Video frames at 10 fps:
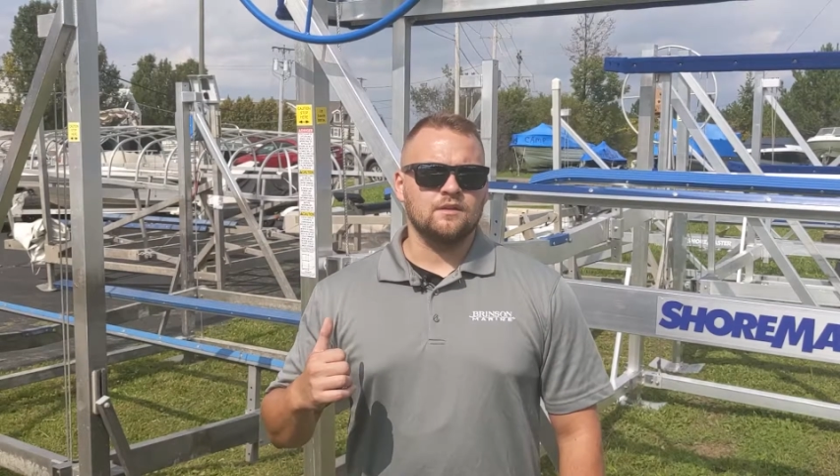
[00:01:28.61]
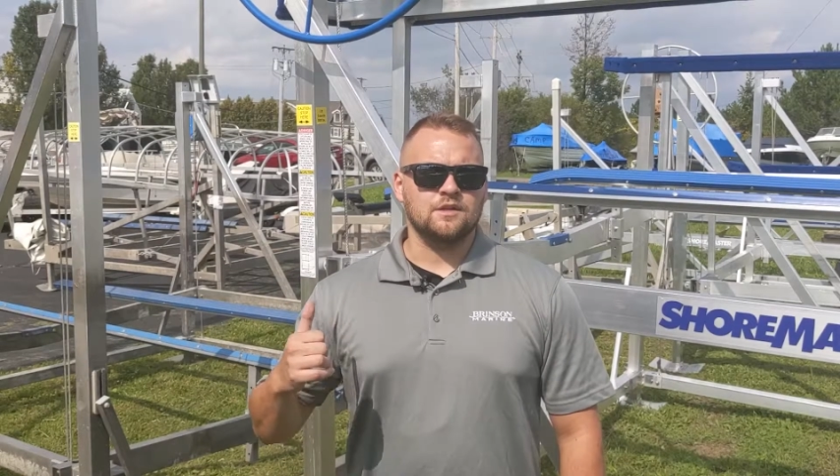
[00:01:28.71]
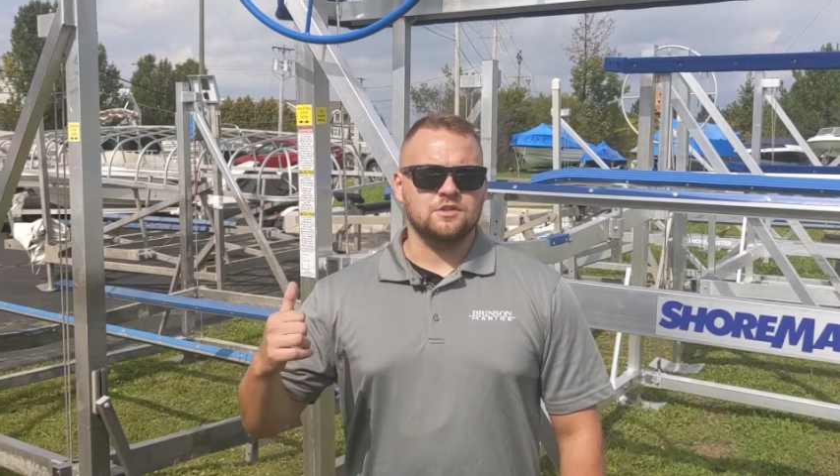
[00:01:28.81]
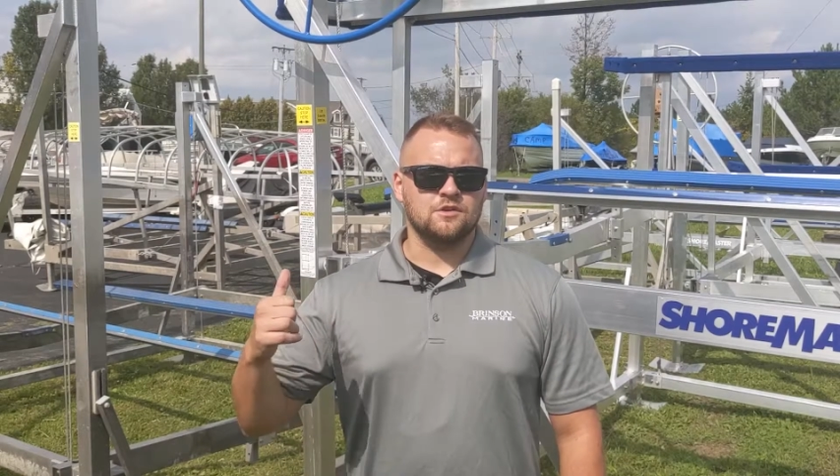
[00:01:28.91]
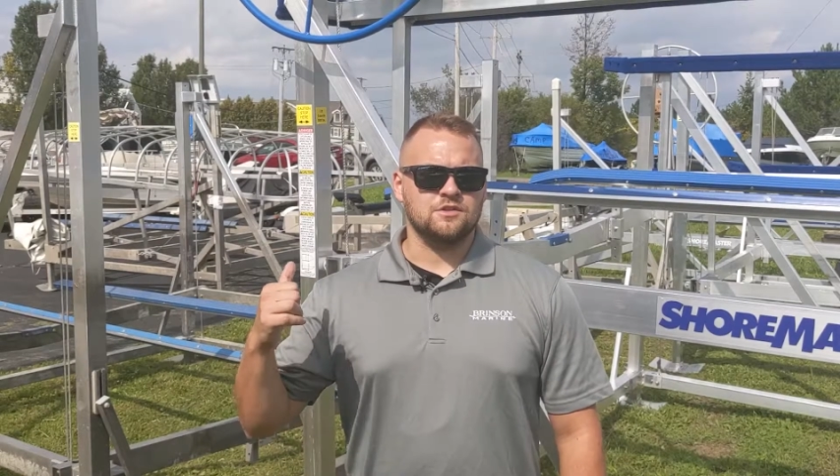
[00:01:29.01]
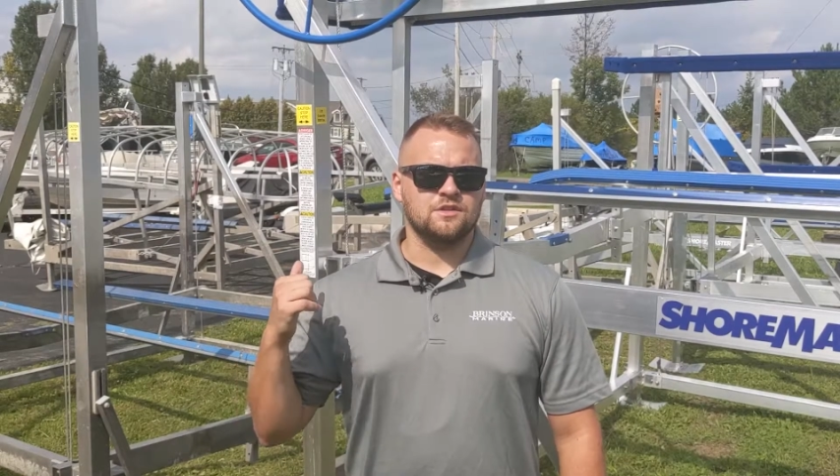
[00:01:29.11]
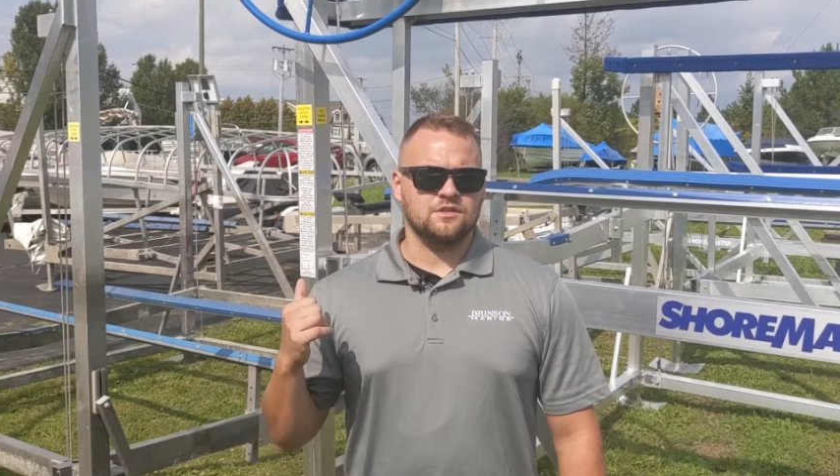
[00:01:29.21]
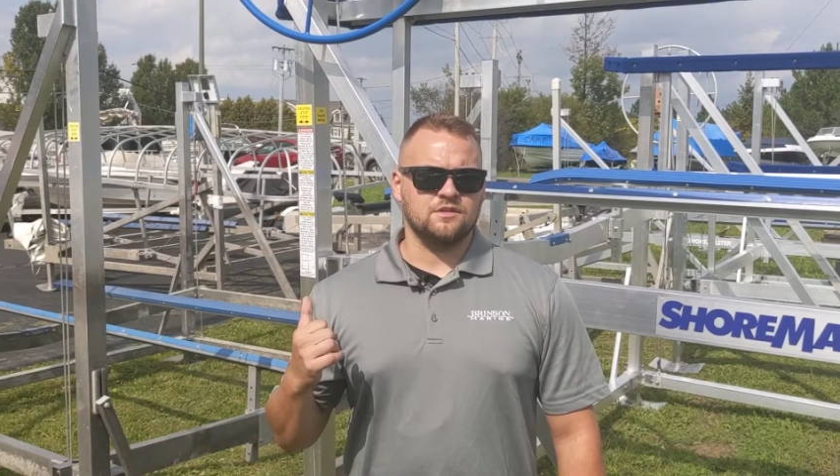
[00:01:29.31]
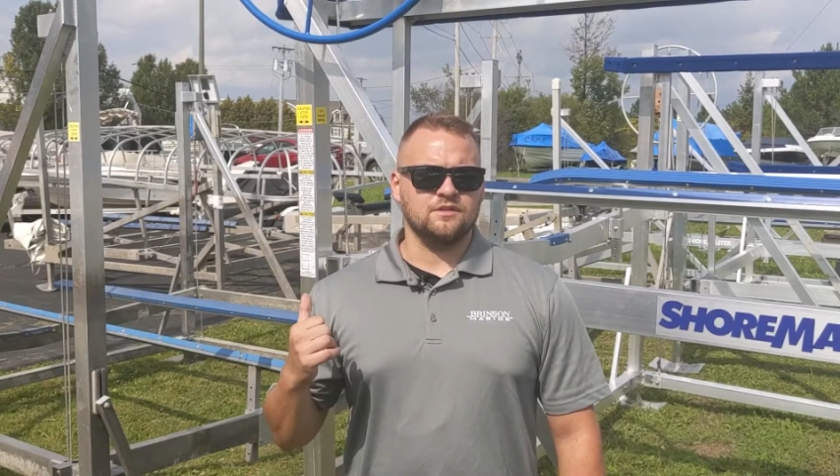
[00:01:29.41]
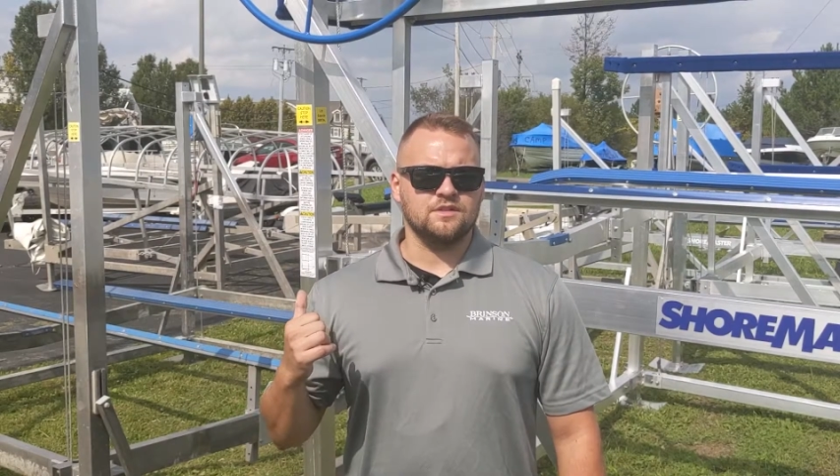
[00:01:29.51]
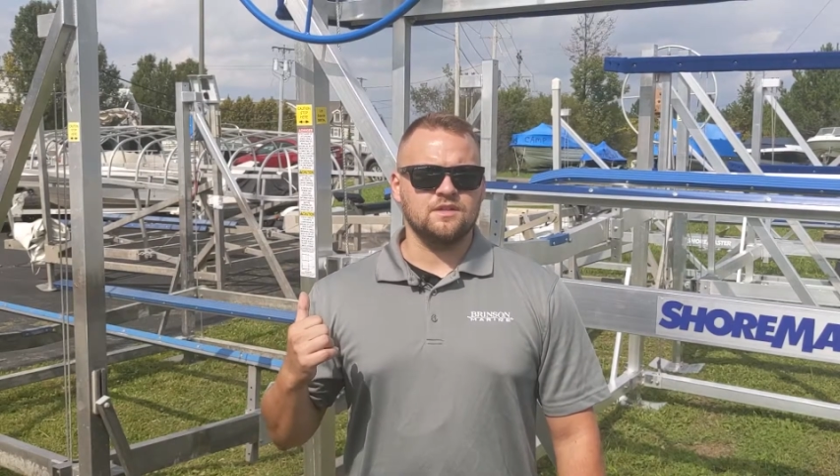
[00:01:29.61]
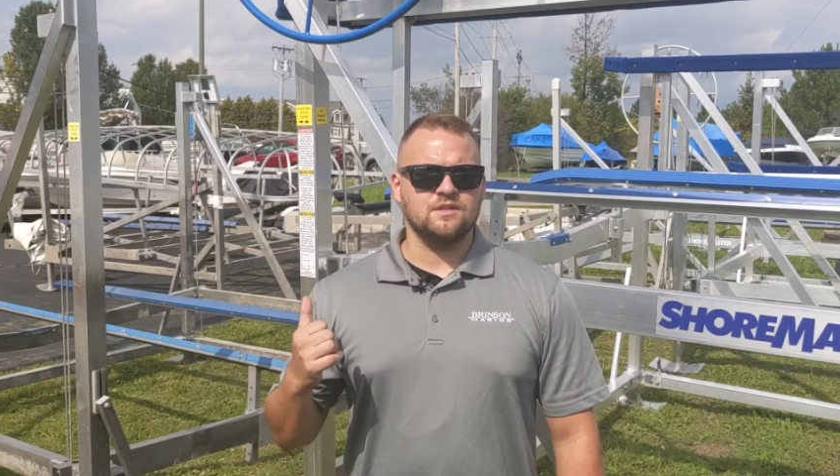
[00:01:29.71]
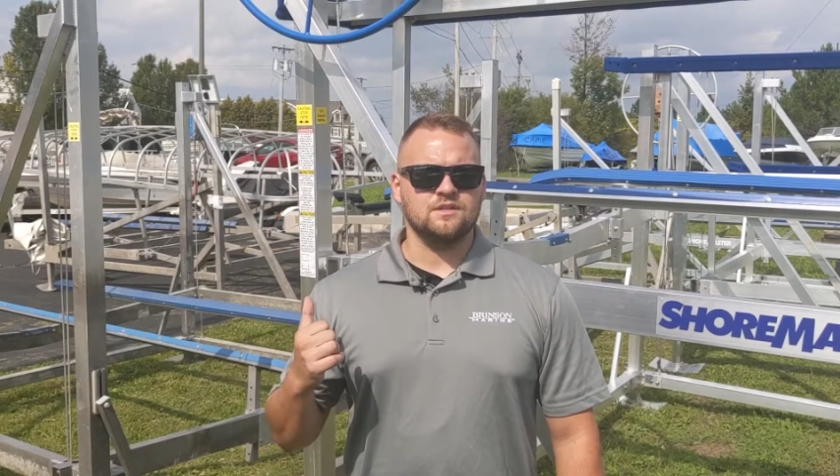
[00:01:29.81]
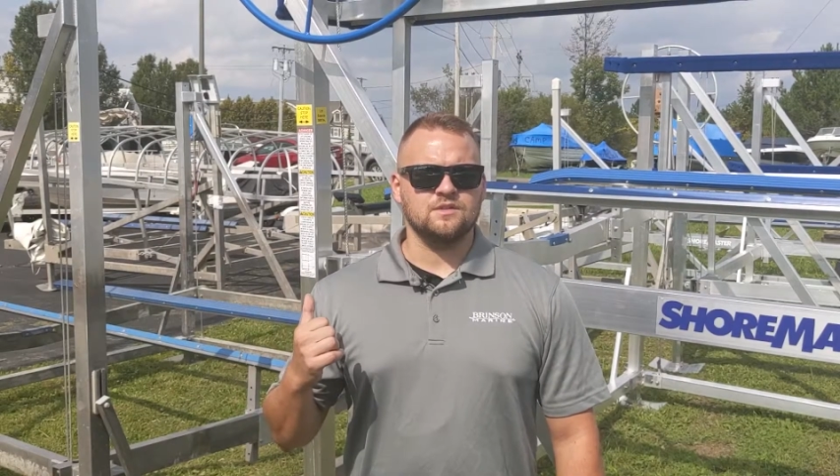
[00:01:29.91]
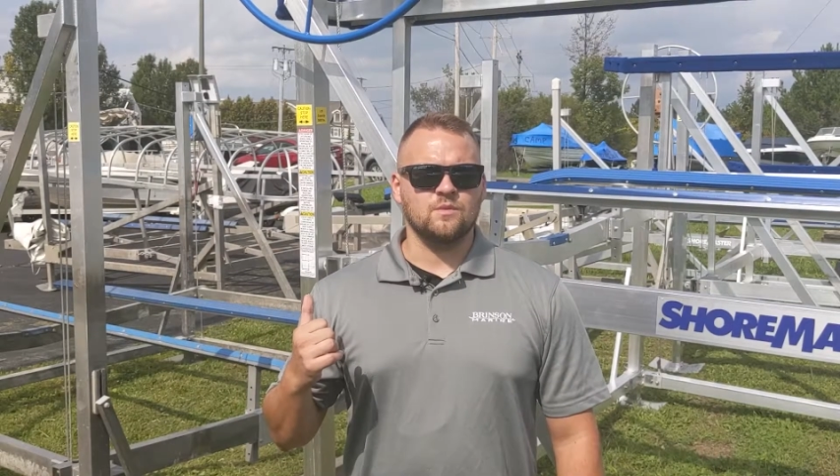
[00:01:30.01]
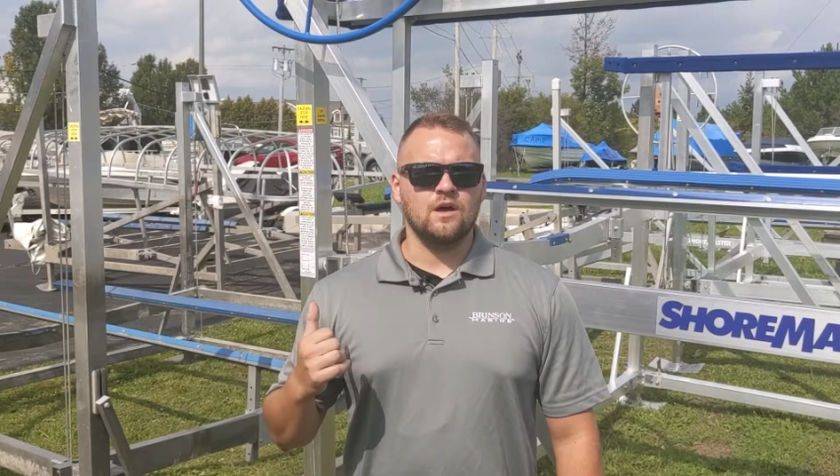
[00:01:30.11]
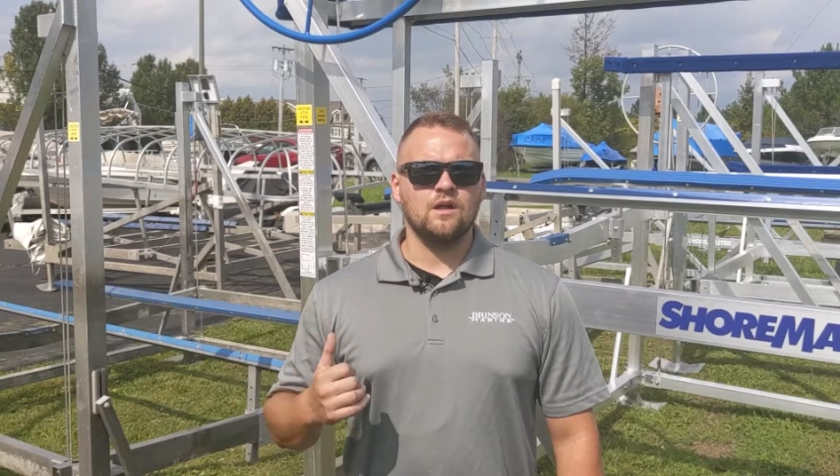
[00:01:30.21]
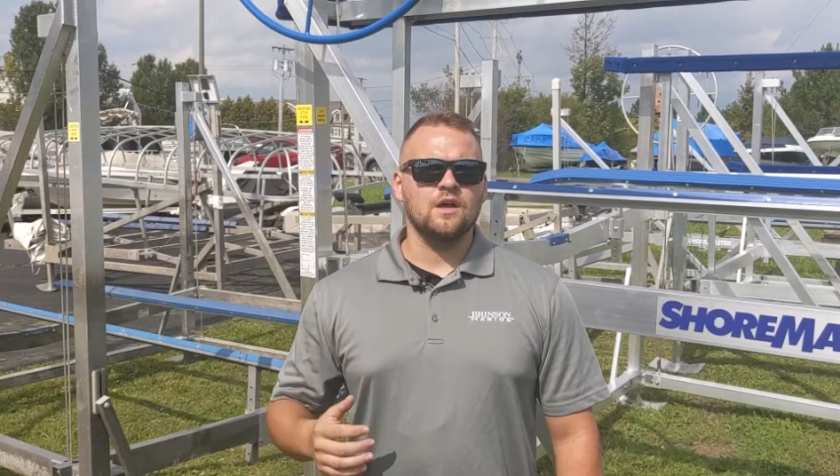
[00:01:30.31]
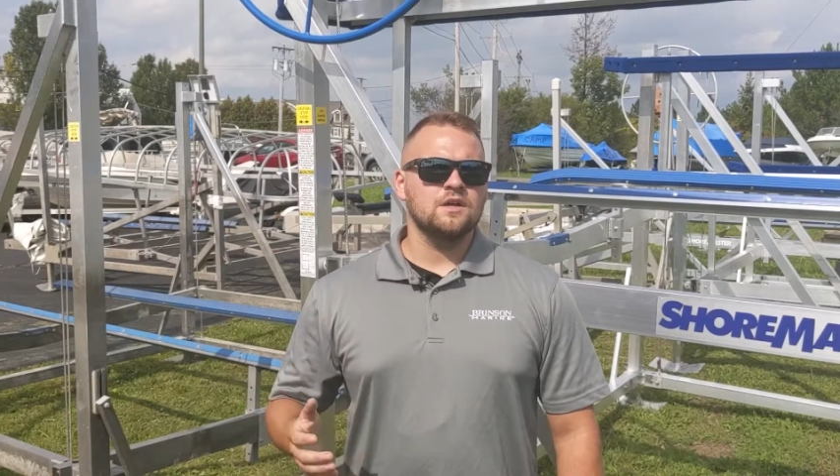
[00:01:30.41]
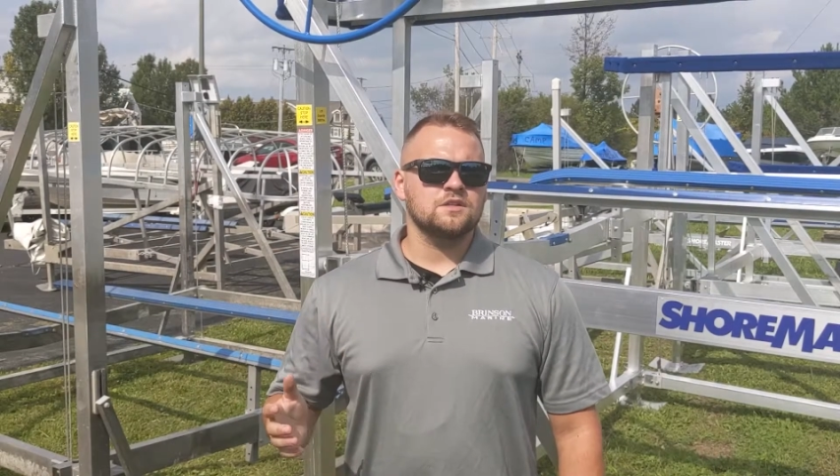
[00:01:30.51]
that charges it during the season as well.